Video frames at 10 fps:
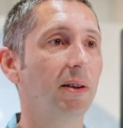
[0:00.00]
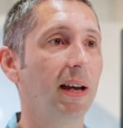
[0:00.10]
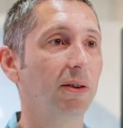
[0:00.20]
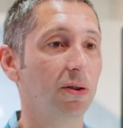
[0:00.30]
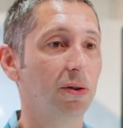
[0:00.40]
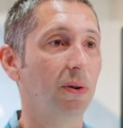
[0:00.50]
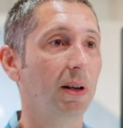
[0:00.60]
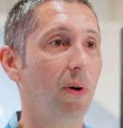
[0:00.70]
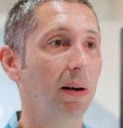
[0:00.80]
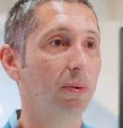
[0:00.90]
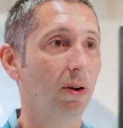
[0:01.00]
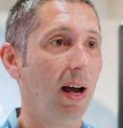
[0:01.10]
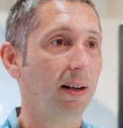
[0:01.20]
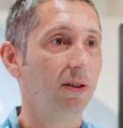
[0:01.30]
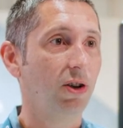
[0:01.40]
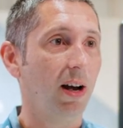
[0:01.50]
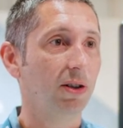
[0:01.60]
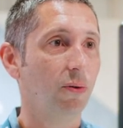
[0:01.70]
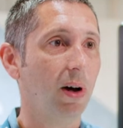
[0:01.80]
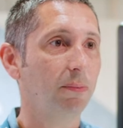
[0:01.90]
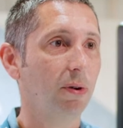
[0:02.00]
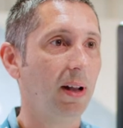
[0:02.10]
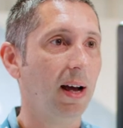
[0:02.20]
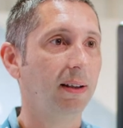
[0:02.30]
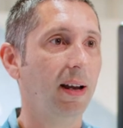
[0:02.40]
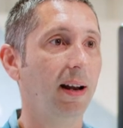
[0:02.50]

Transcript: you can use only one product, charge one product,